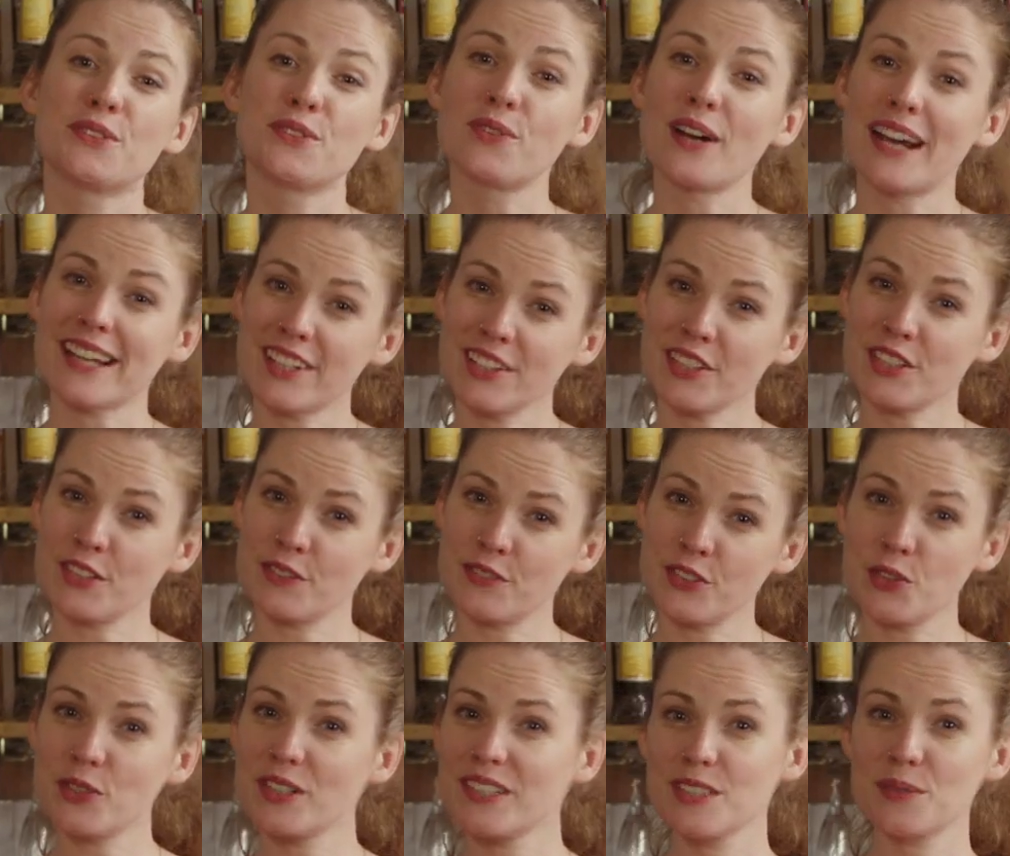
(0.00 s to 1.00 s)
Regular
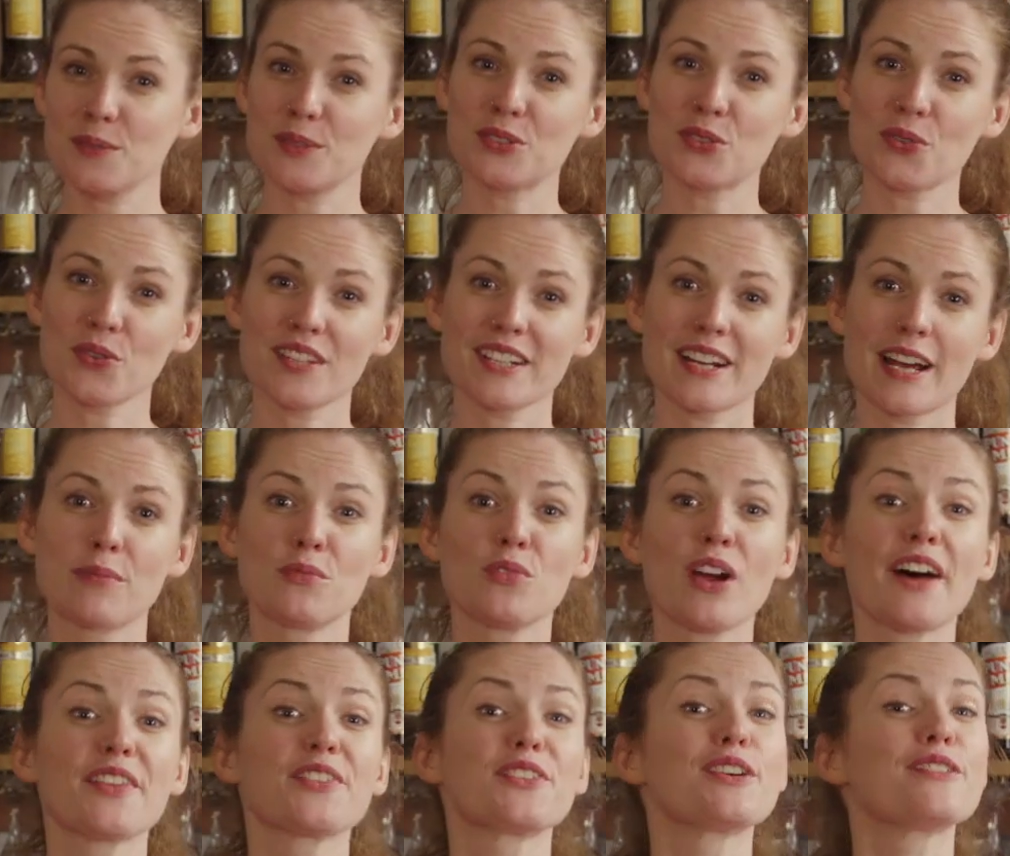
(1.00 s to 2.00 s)
viewers will know that I'm
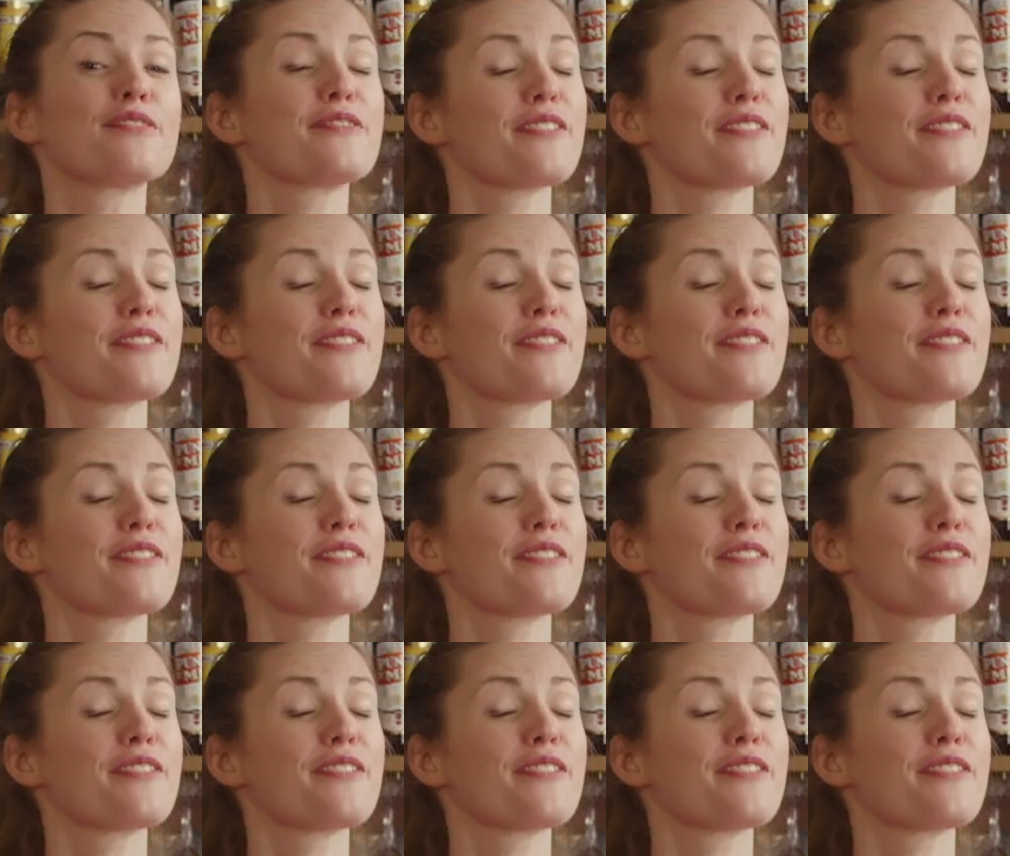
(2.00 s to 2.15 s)
rather a